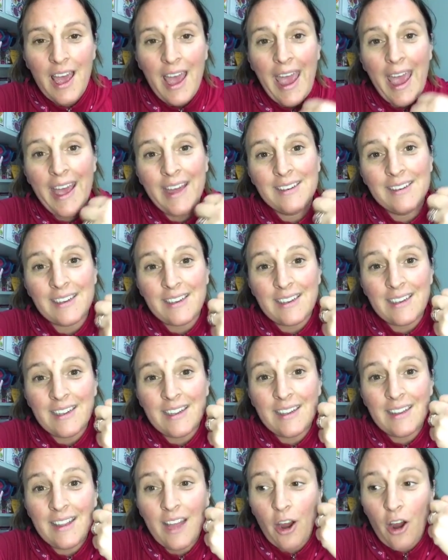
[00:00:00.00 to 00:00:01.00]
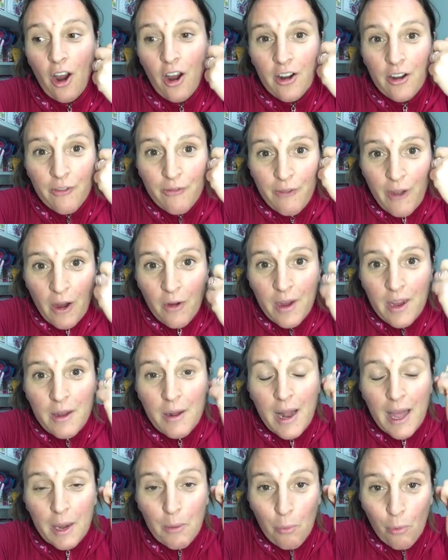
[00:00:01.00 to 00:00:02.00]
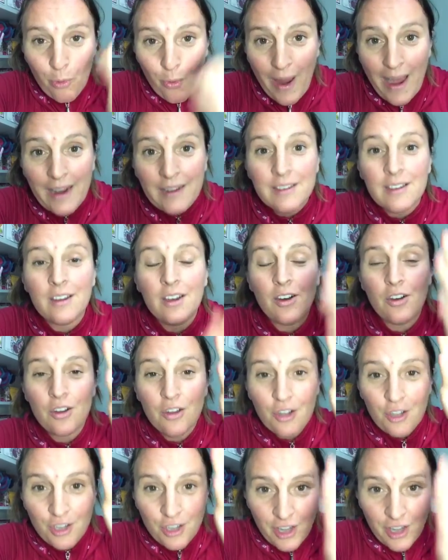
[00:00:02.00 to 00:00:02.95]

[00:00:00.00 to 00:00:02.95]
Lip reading: And there are very practical,